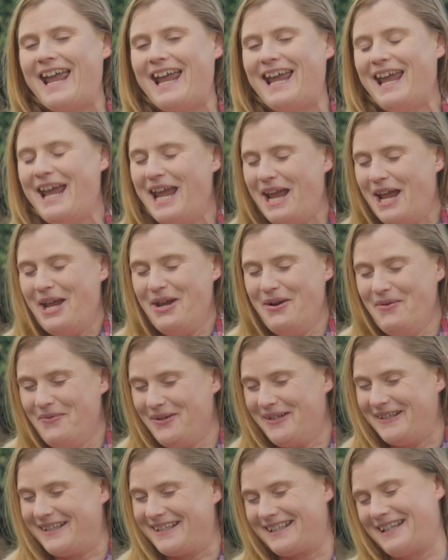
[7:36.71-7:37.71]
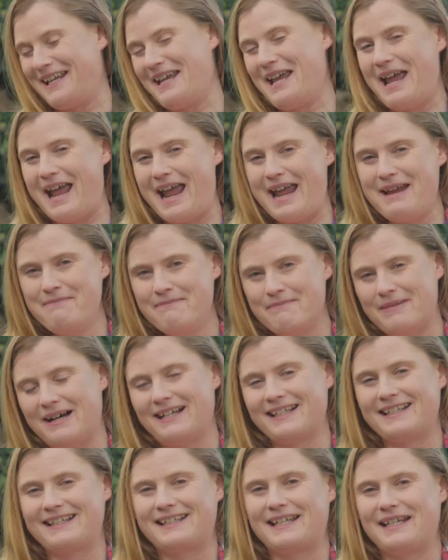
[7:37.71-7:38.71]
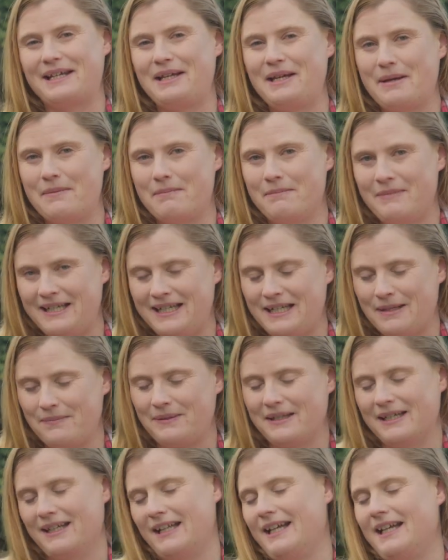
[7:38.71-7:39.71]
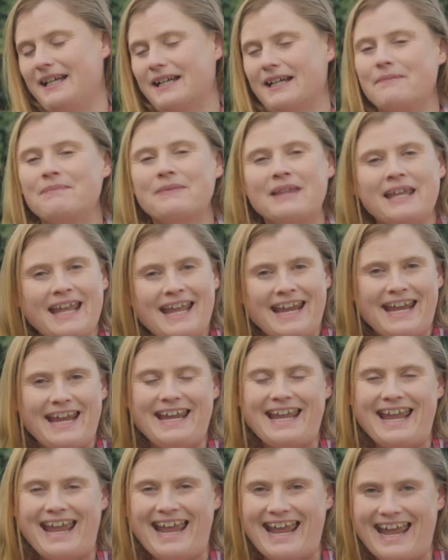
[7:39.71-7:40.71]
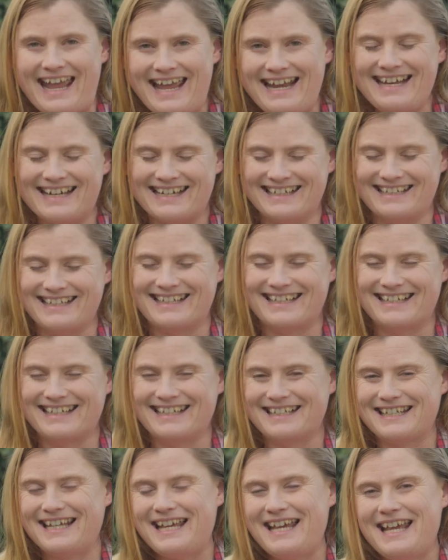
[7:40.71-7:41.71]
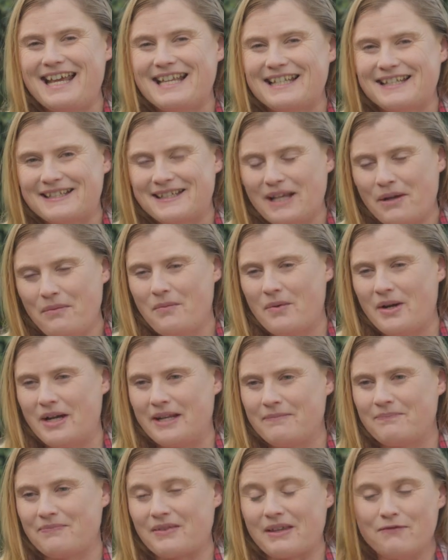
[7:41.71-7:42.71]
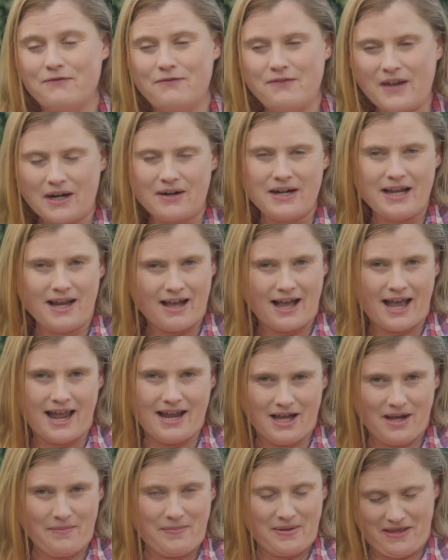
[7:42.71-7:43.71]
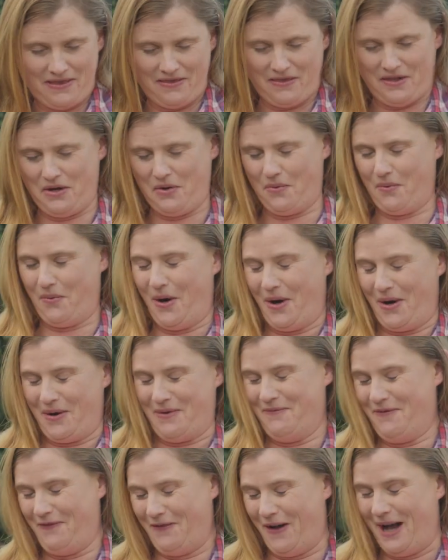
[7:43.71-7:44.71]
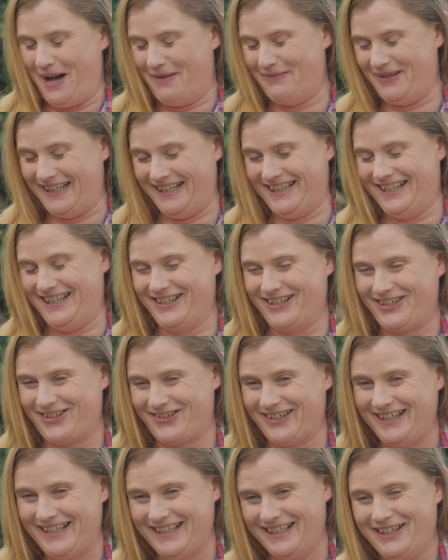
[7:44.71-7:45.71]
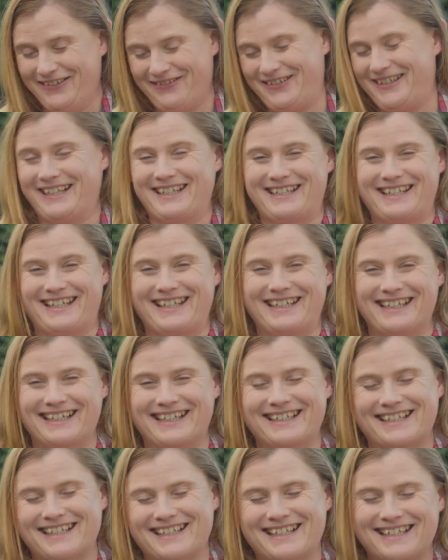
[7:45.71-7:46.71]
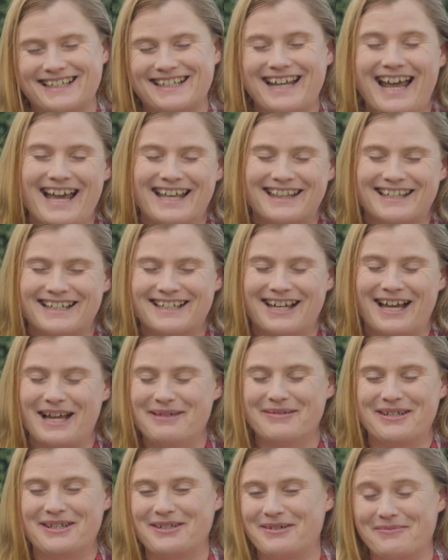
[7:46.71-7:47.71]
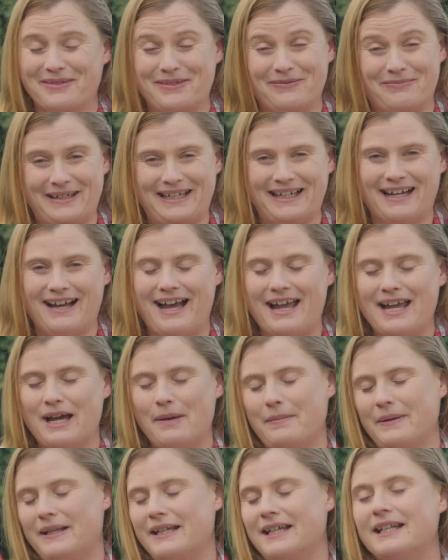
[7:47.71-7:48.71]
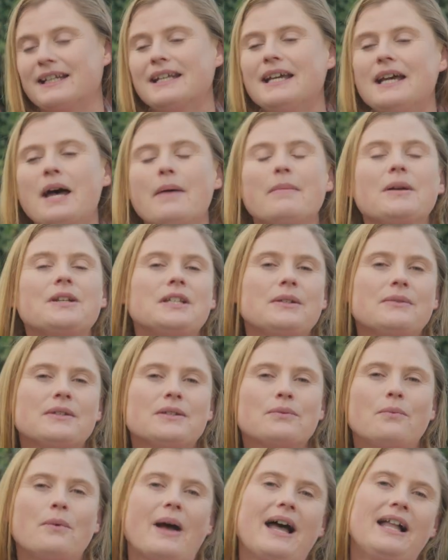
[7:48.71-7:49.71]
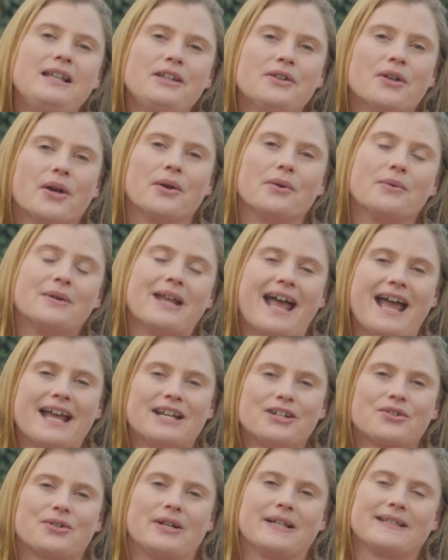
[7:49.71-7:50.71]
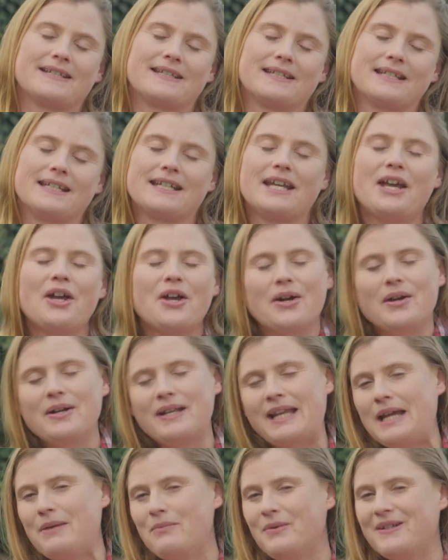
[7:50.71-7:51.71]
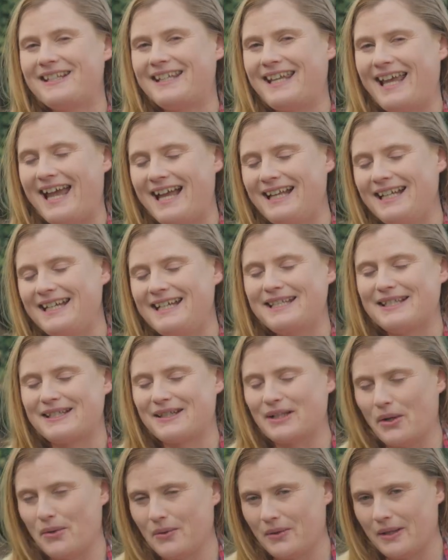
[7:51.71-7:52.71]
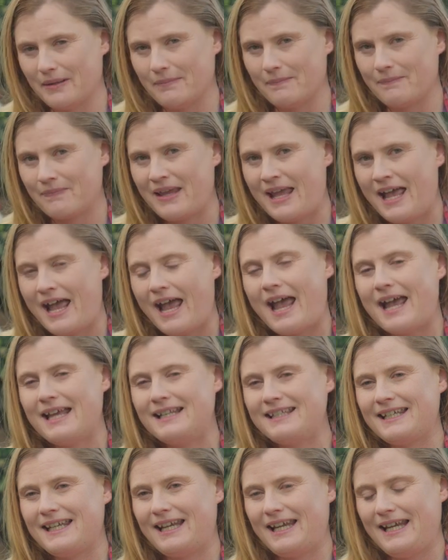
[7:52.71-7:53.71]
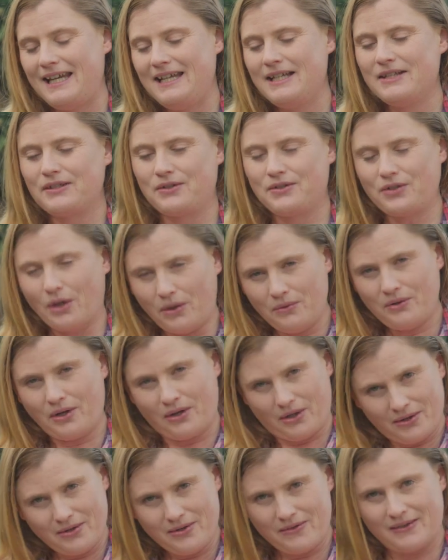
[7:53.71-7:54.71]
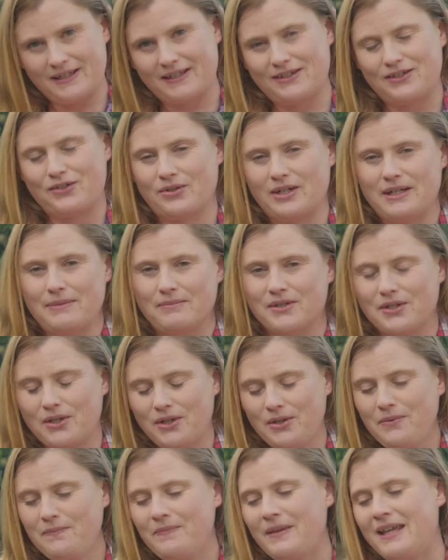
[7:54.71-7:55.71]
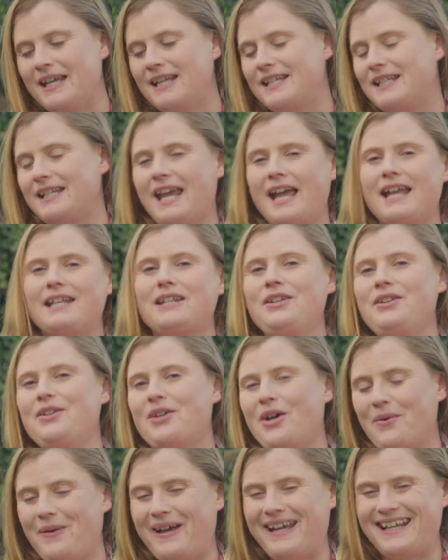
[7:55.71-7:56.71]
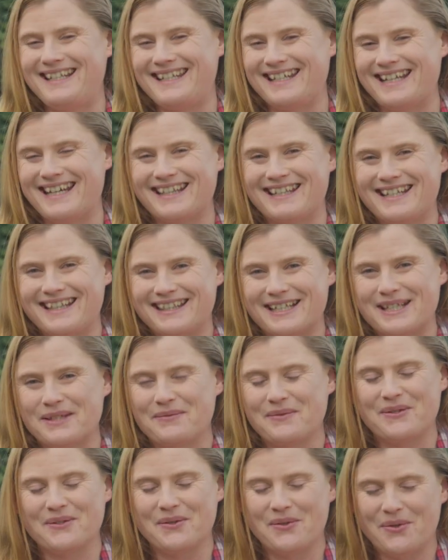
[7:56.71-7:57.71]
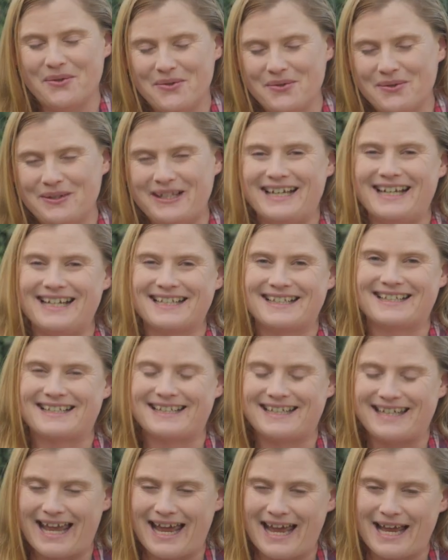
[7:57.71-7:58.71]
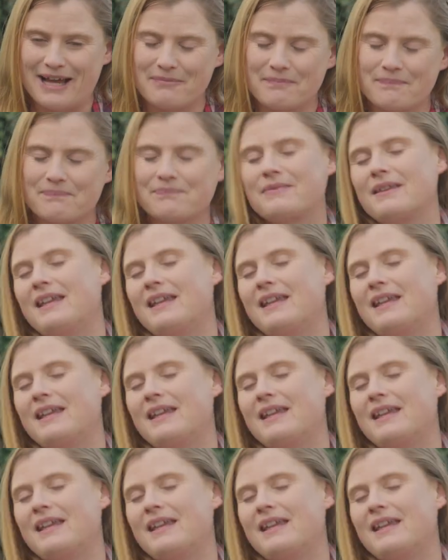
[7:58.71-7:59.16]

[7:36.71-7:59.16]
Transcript: He was a master manipulator. He headhunted someone very high up in the worm farming industry, if such a thing existed at the time in terms of being high up in it, but she was well known and trusted. Her name was Kelly Slocum, and he sold her this dream too. She had no idea that this was all a scam.